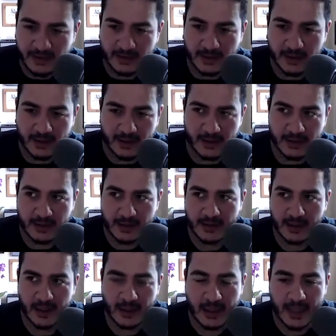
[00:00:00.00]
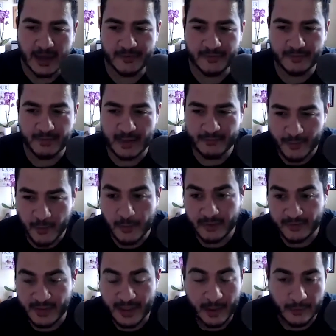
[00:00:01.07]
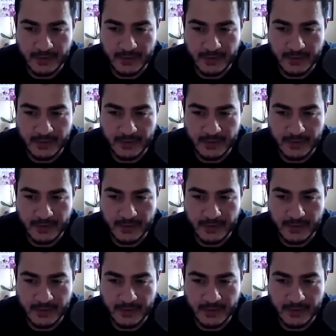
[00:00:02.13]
a lot of my focus now